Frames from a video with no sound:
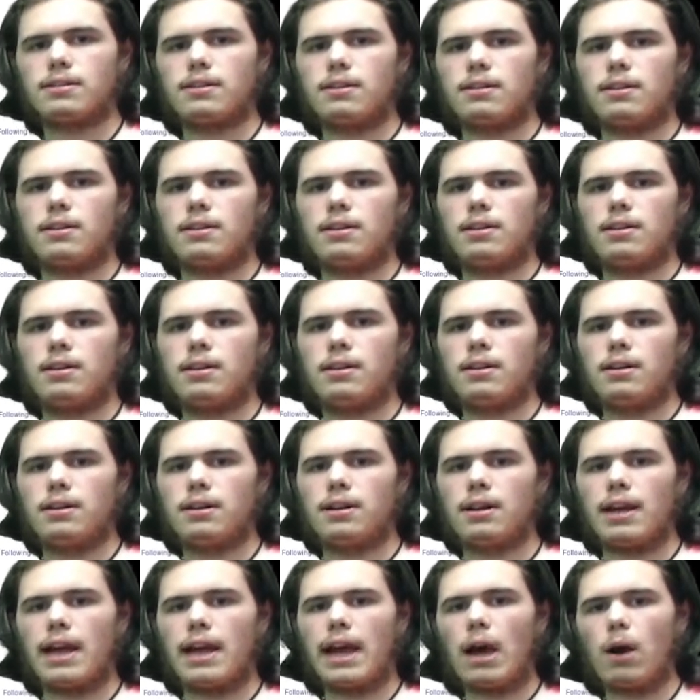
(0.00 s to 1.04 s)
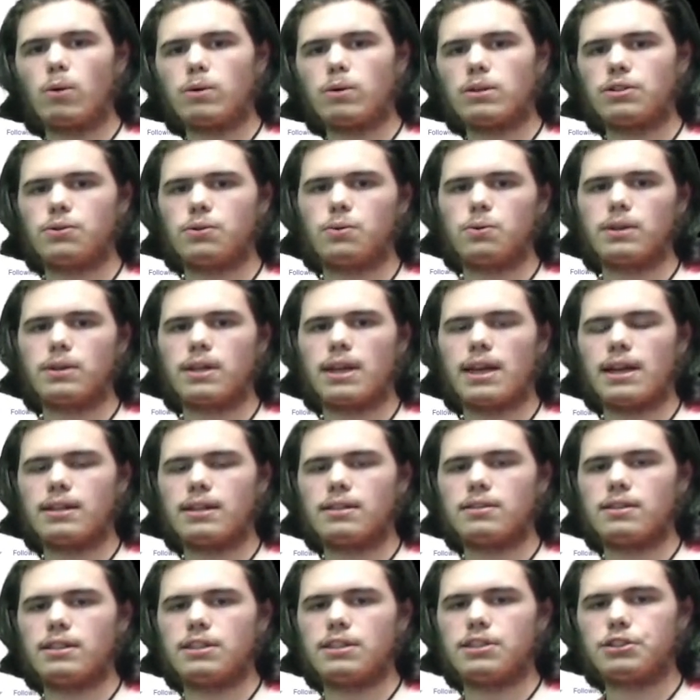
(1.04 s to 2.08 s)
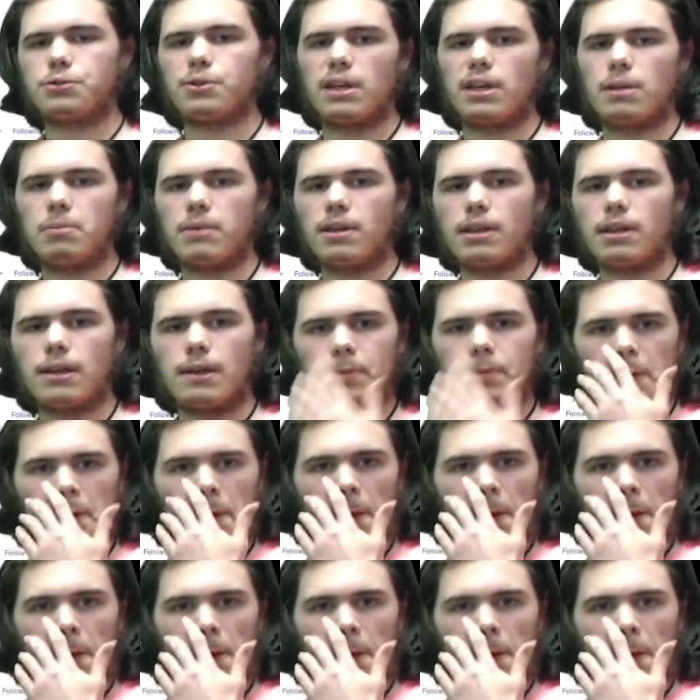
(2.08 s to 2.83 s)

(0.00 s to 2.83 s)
the how to get the stream key.